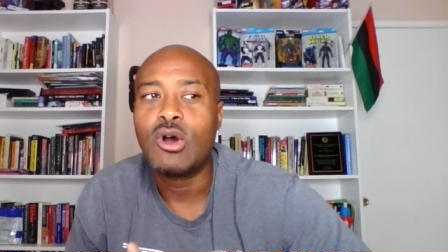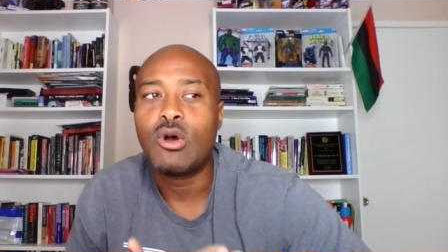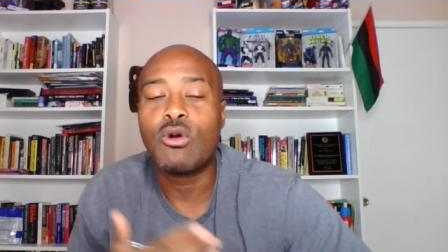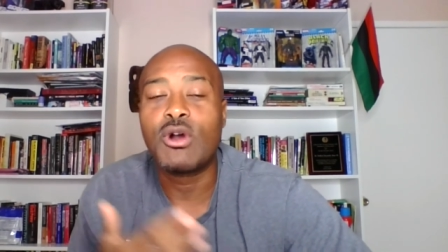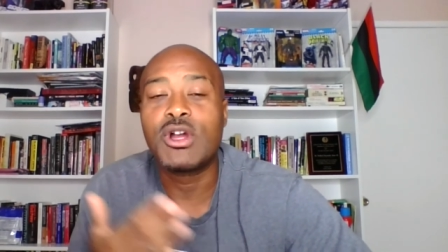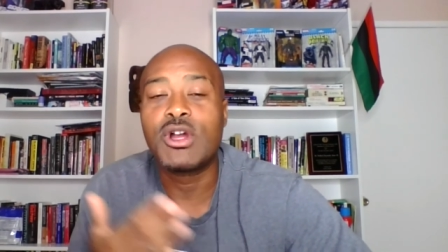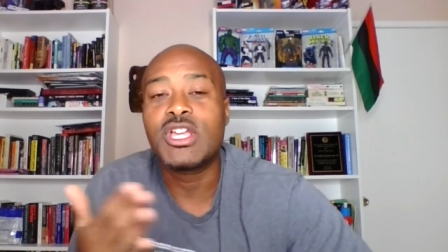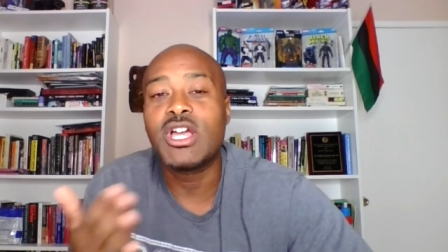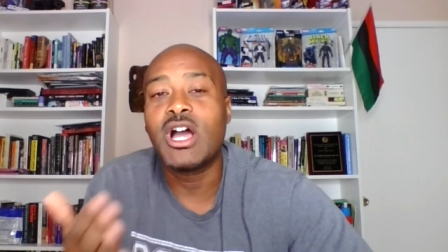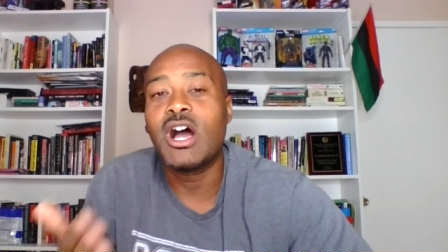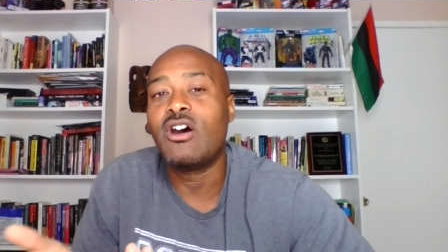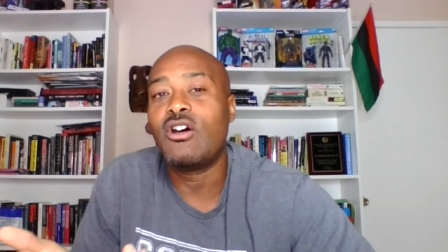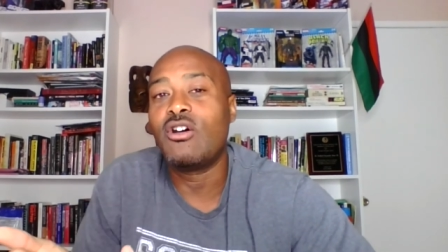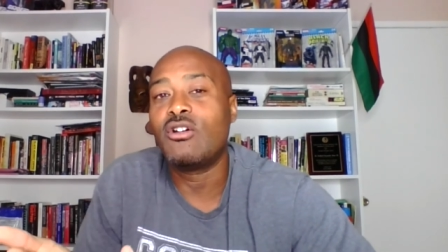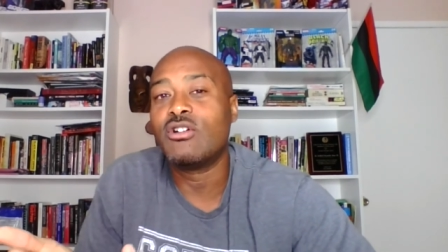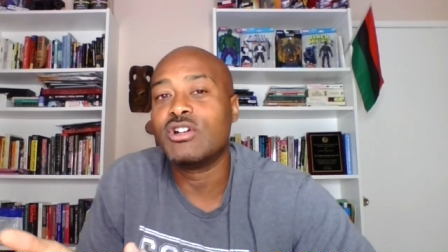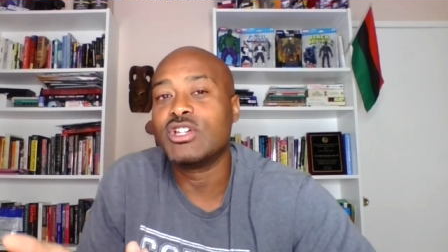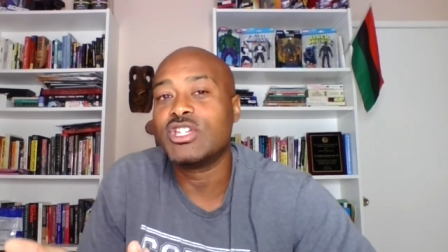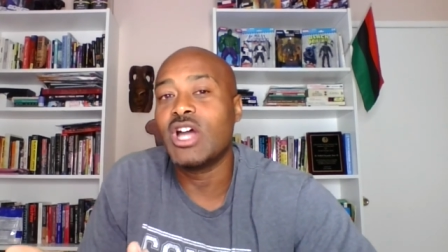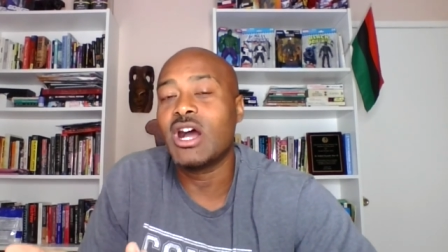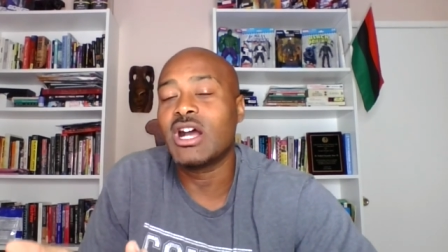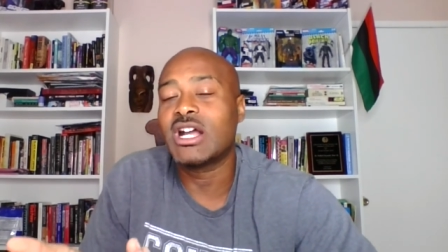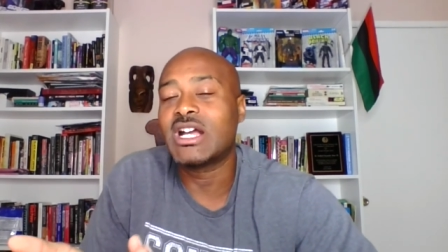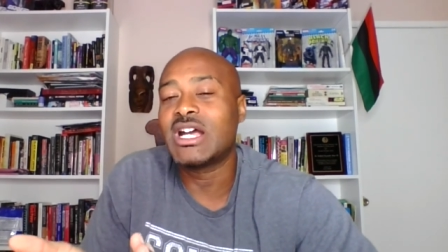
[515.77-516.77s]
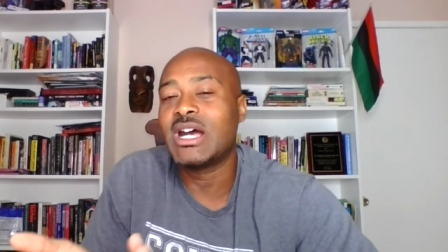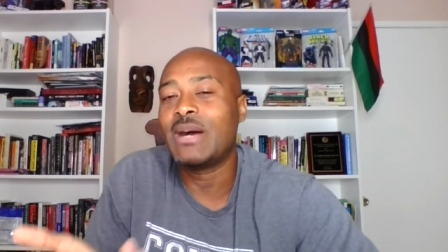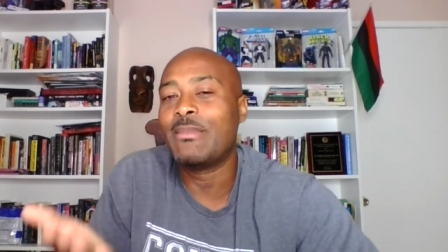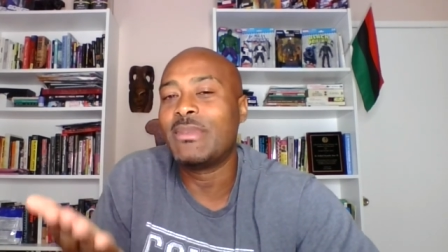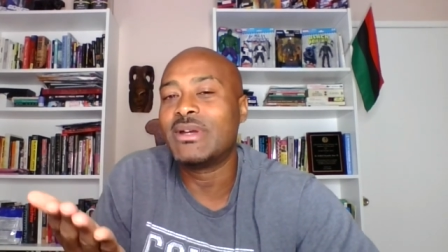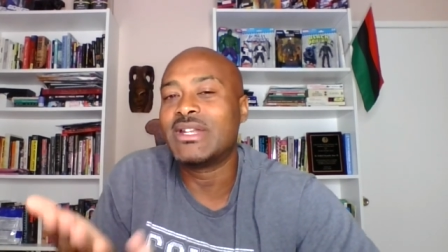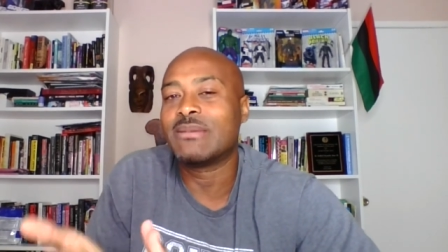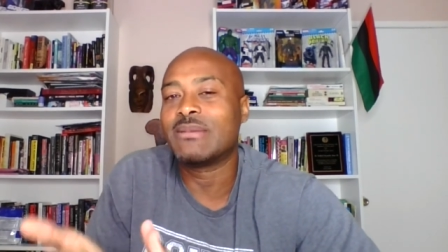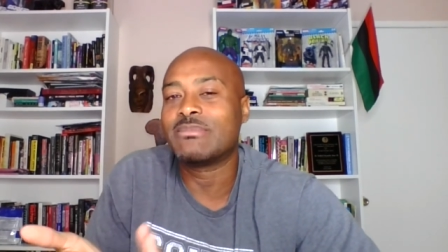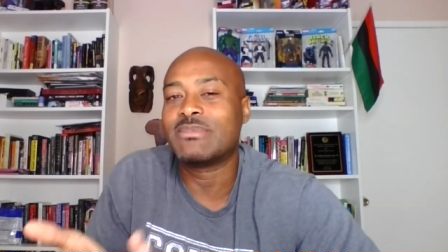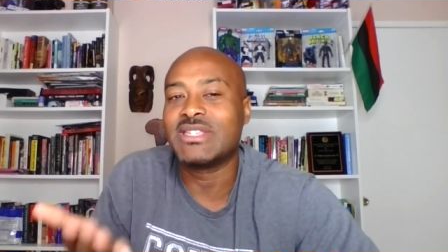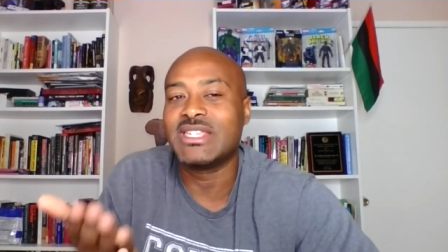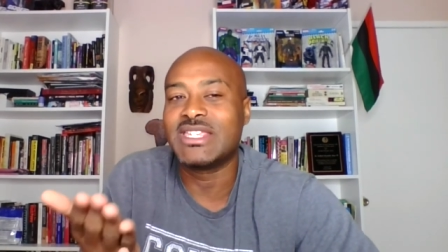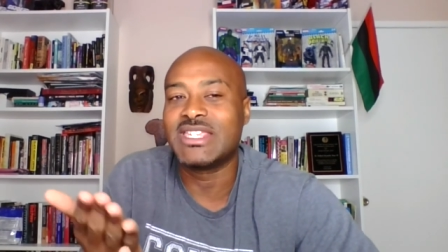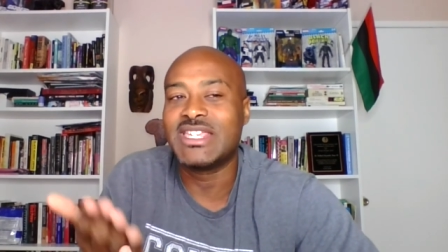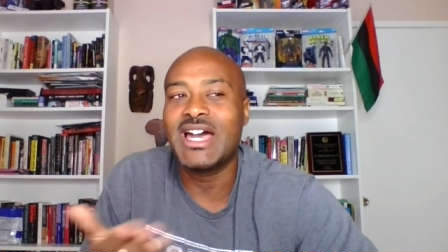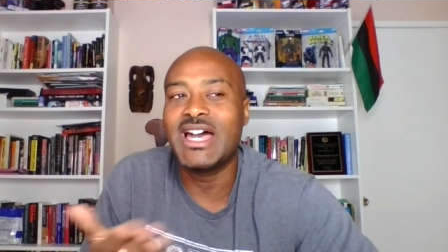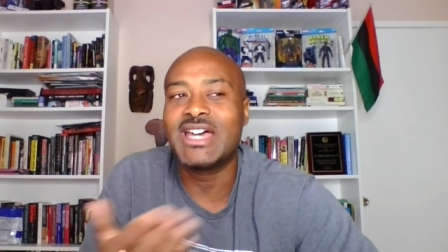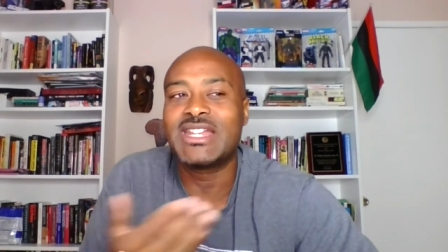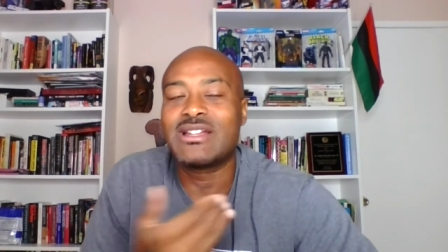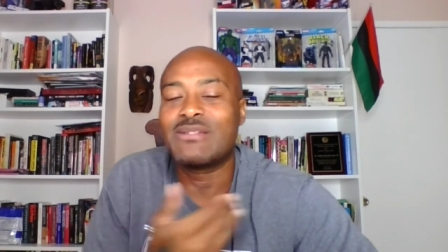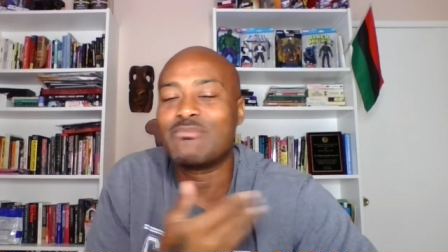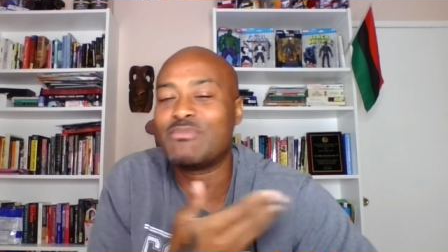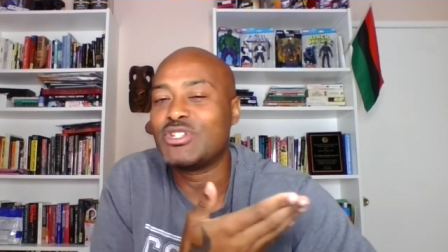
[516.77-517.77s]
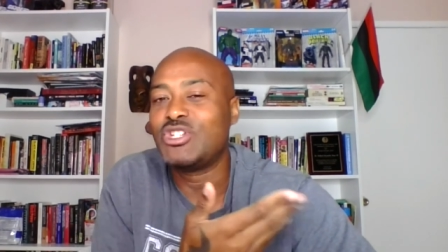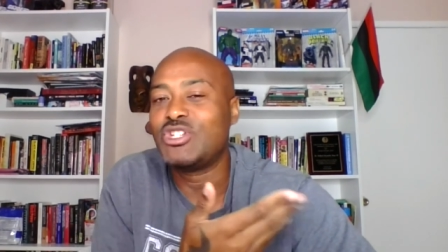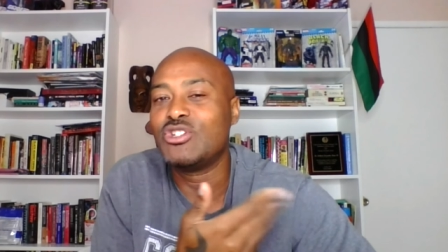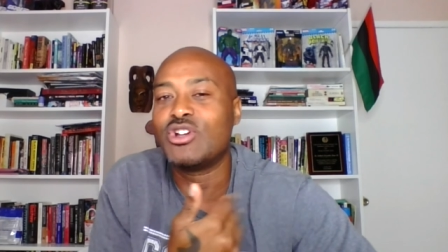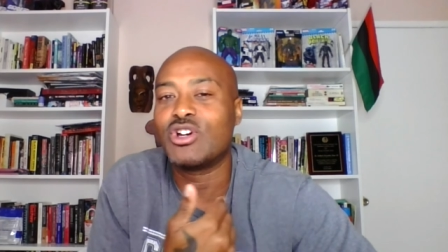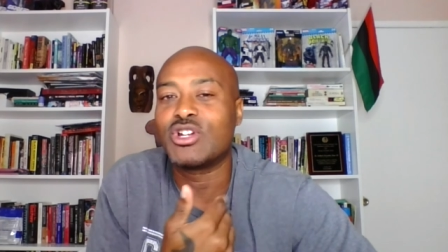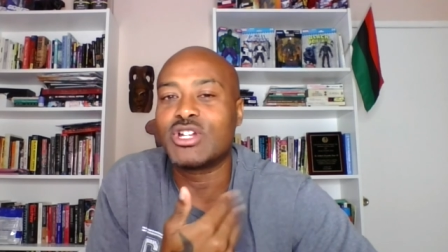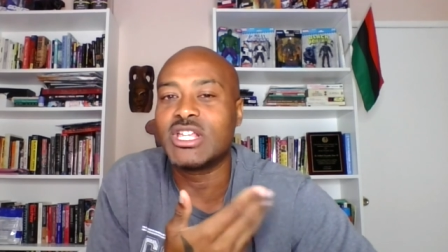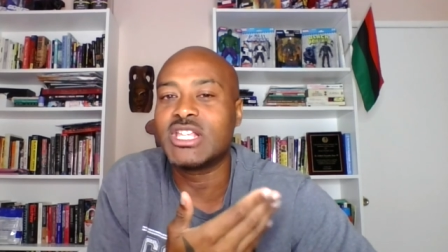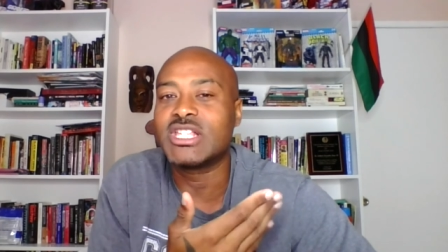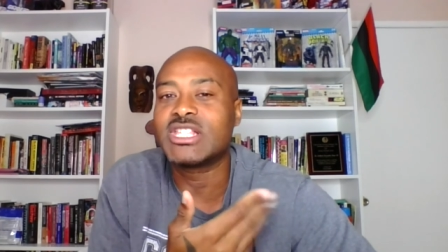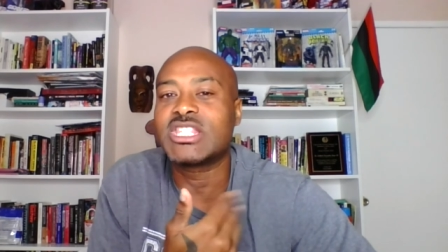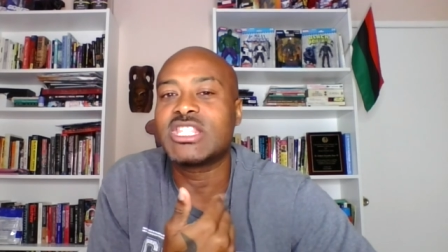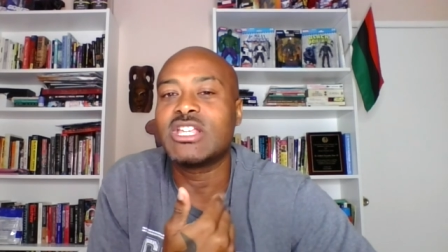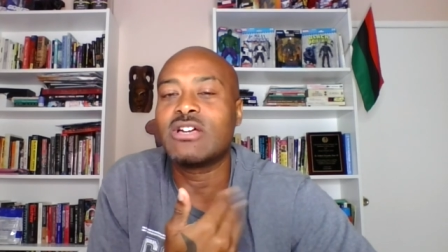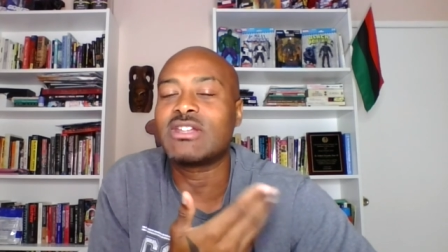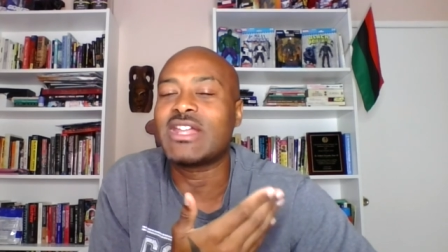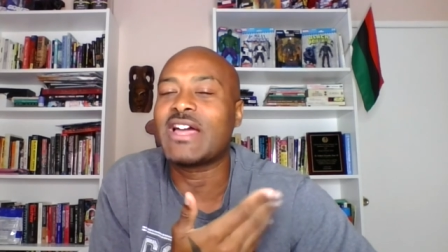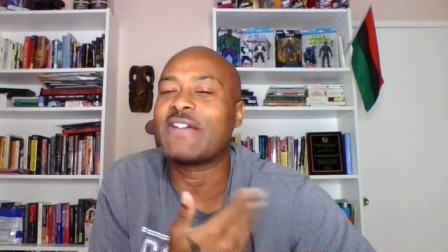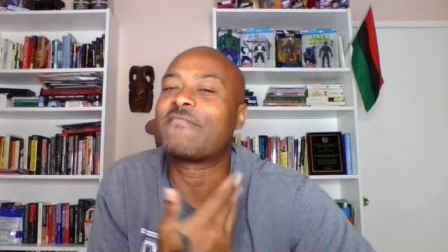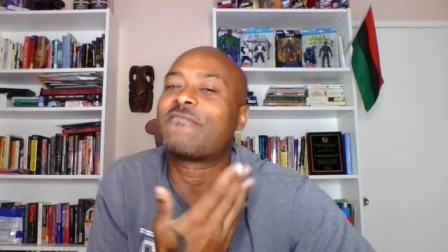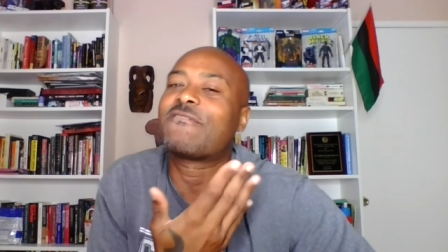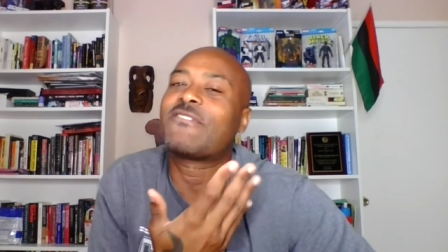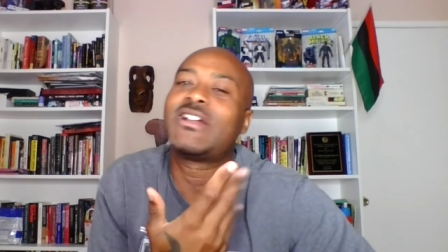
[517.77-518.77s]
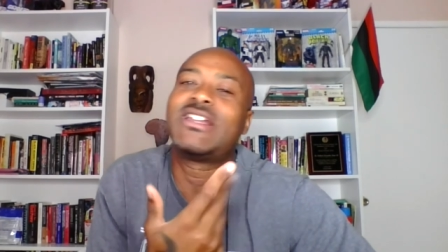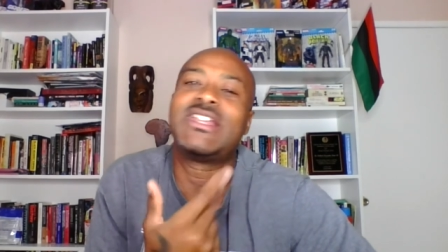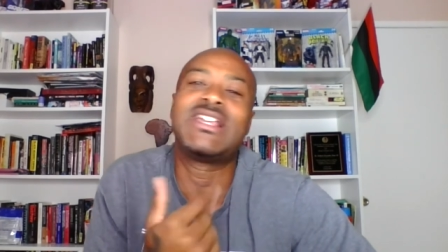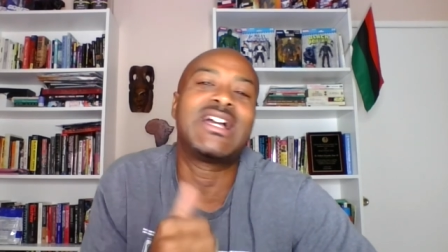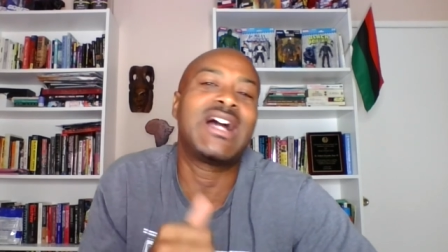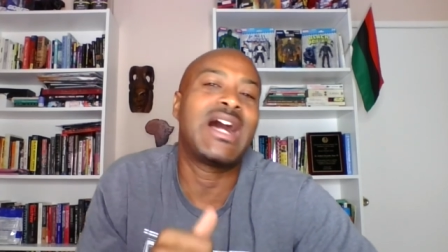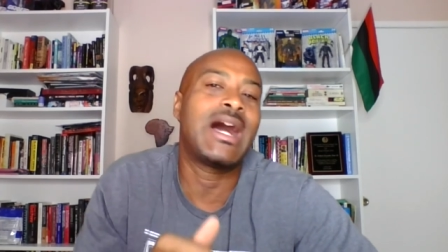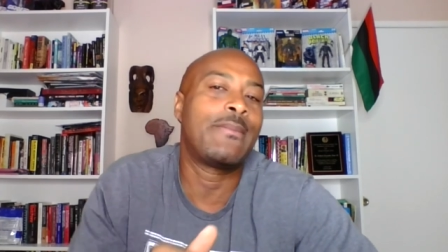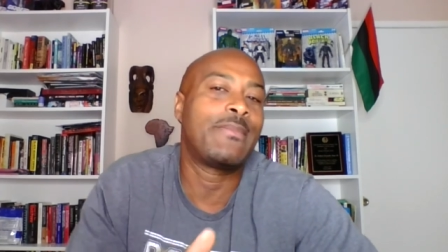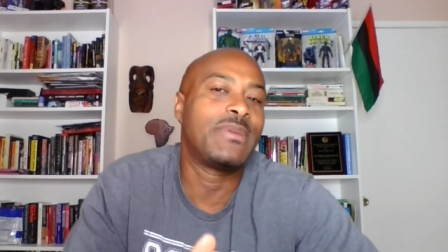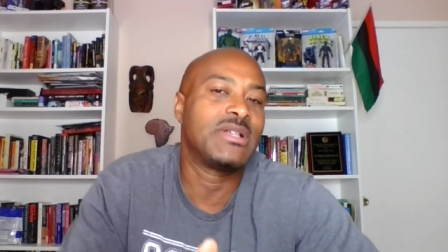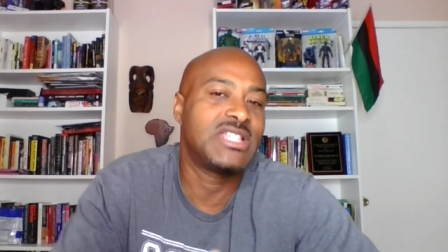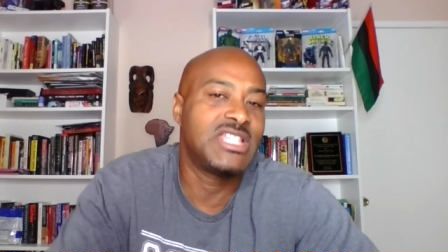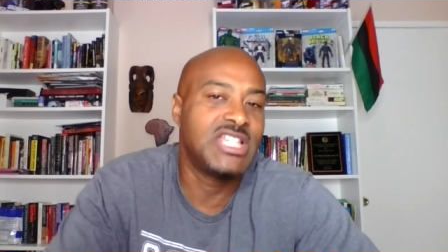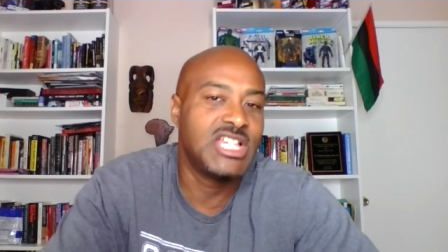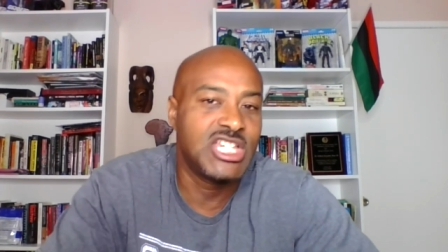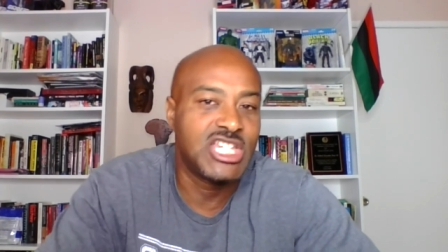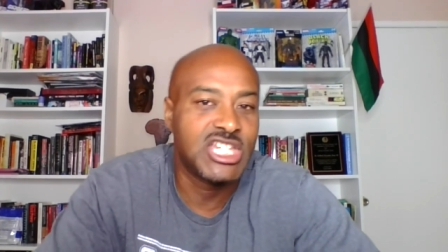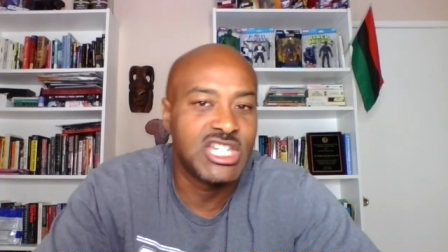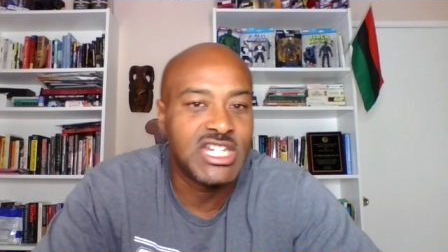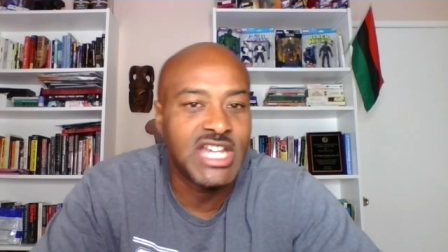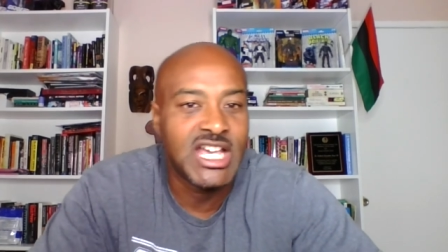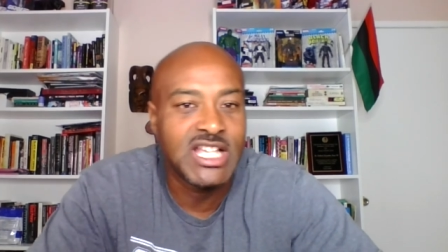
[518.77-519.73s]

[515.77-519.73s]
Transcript: or y'all y'all coming up together, but you're gonna, it's still like friendly competition.